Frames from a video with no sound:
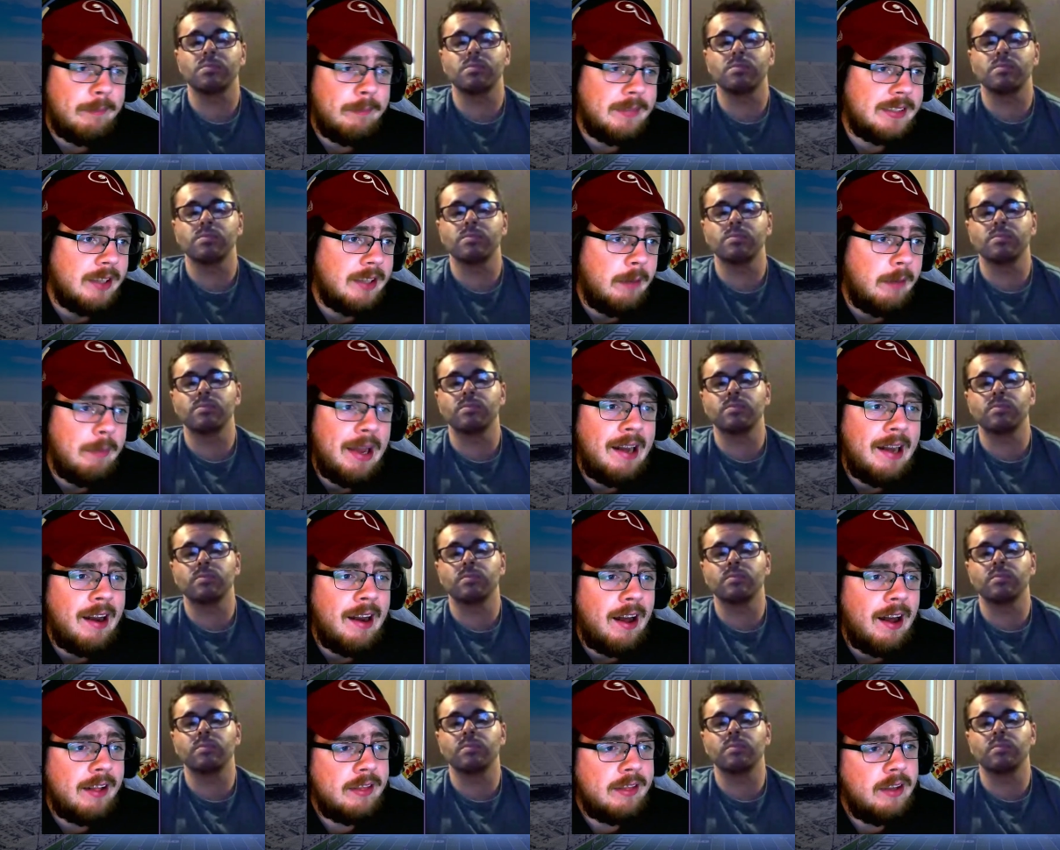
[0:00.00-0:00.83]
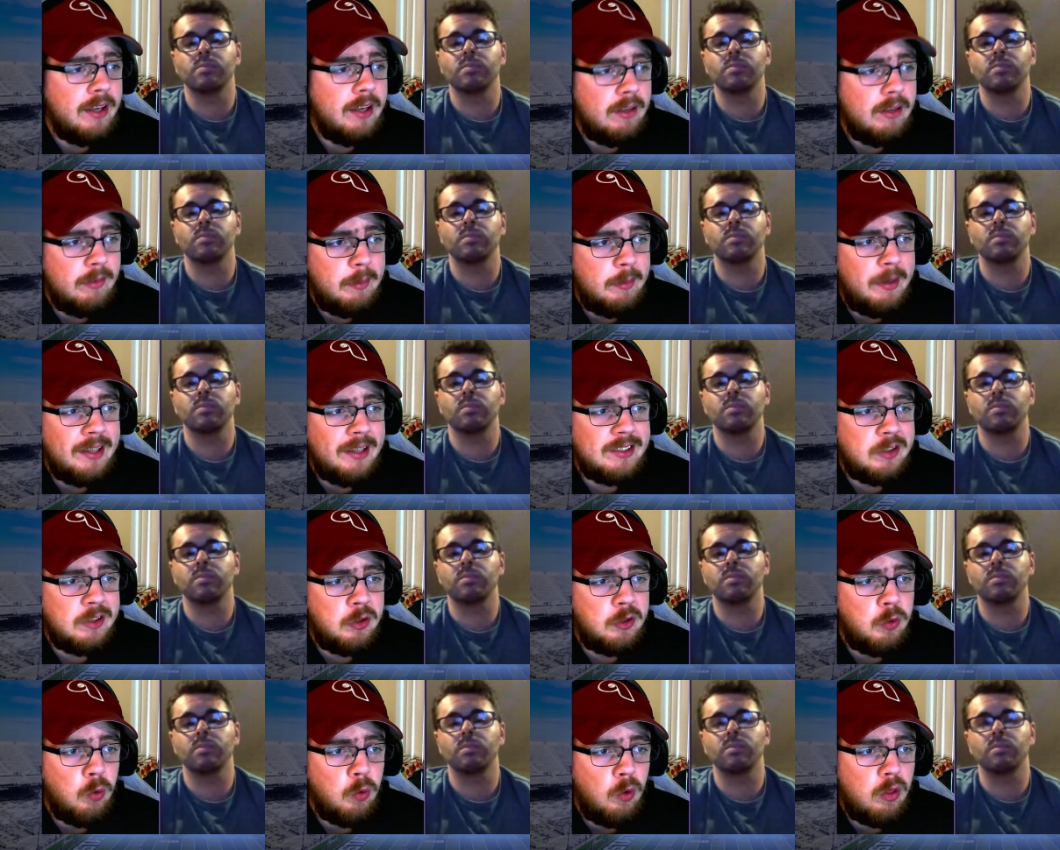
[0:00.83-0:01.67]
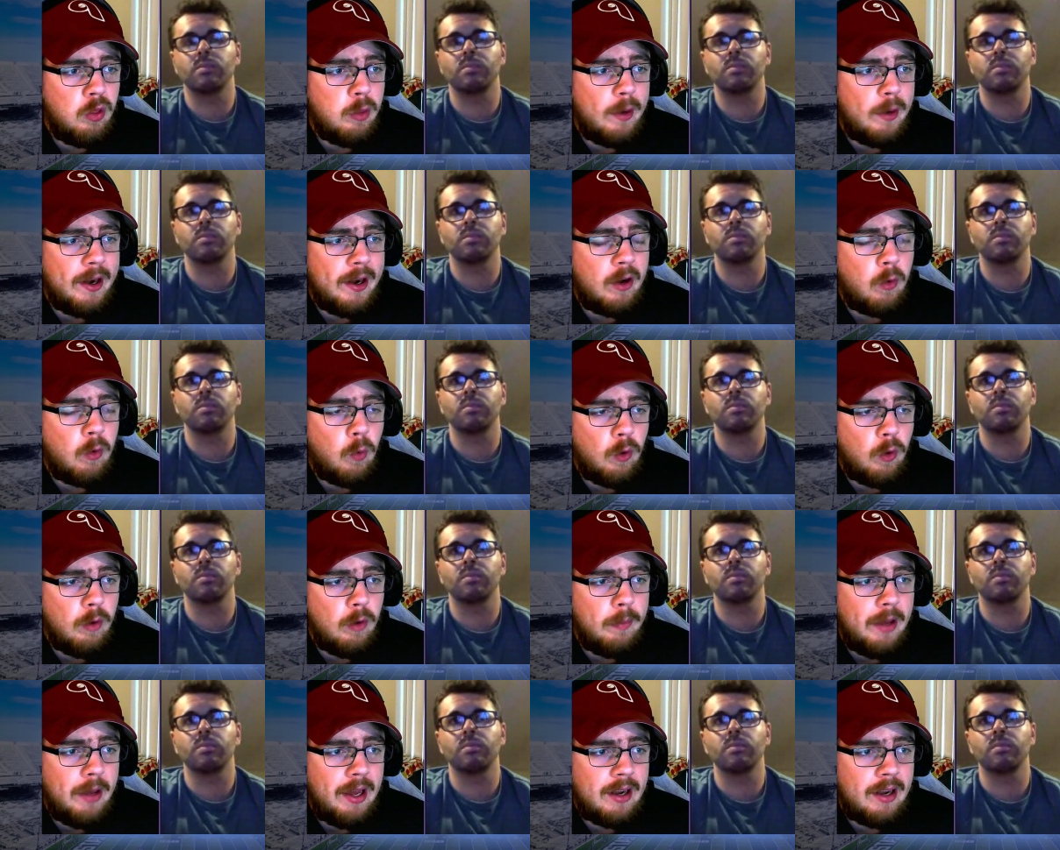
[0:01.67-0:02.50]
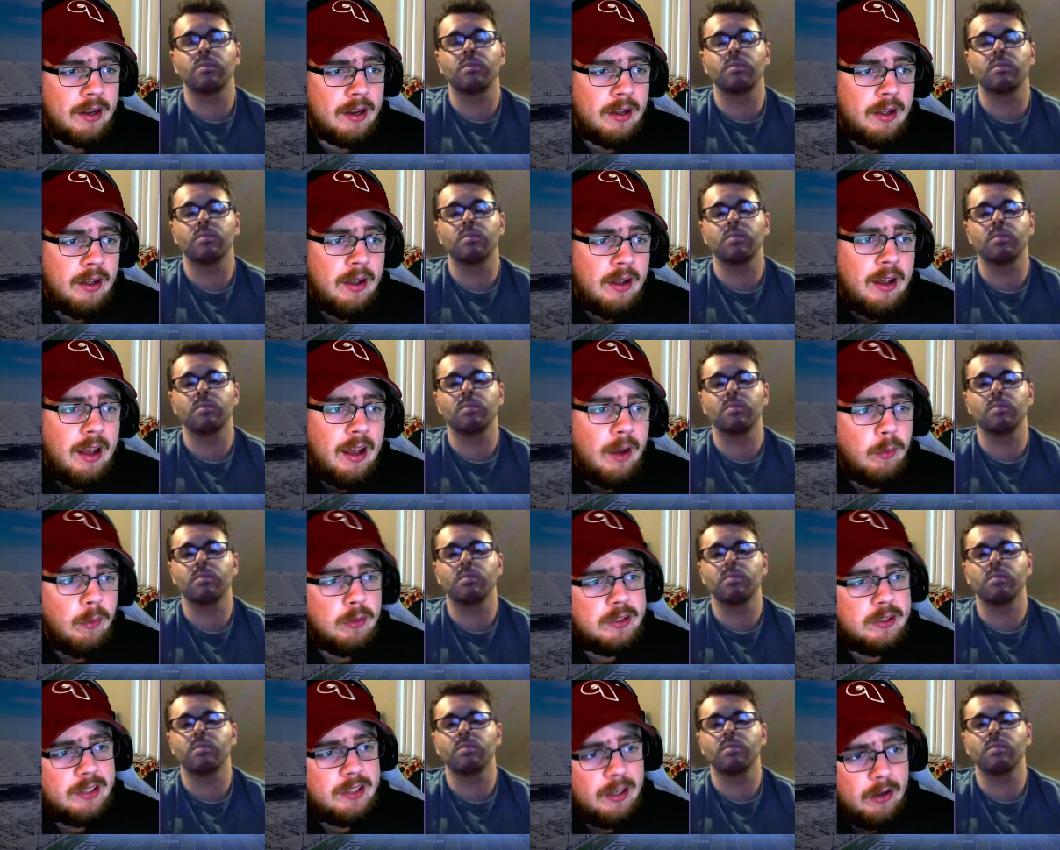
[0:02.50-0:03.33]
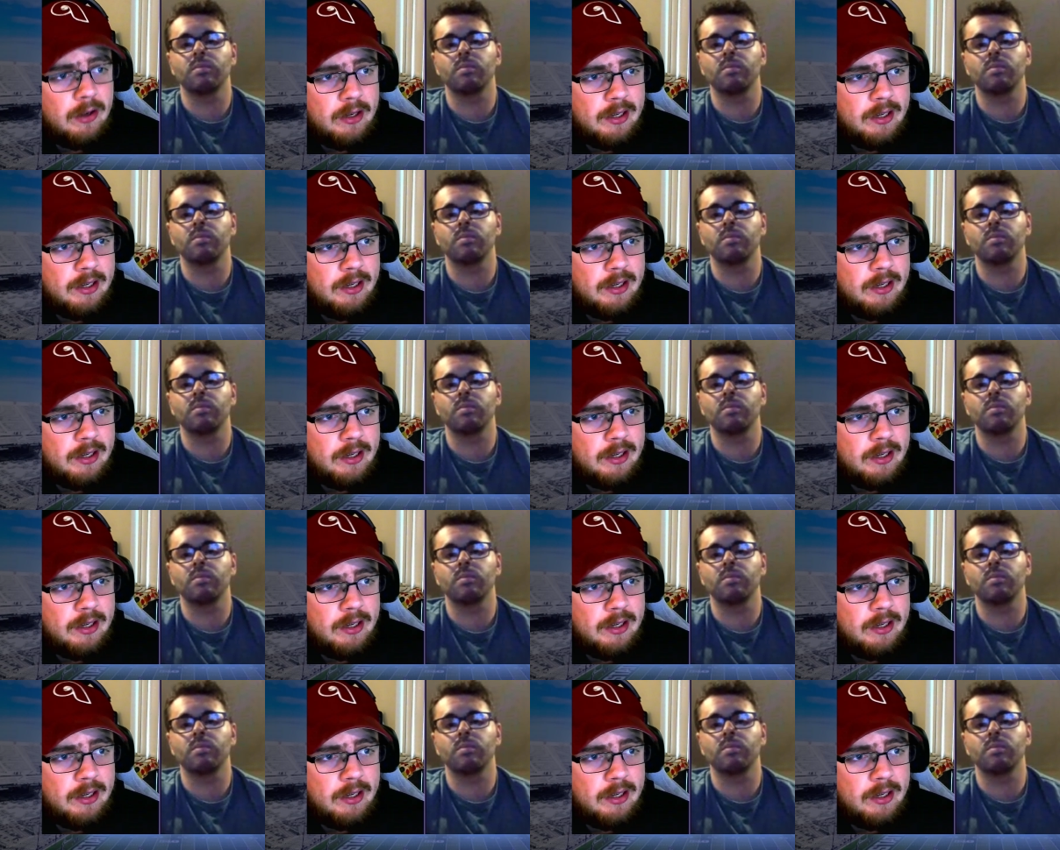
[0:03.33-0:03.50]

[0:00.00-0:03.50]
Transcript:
Speaker 1: some may not think of him as a dual threat quarterback. And we'll see how he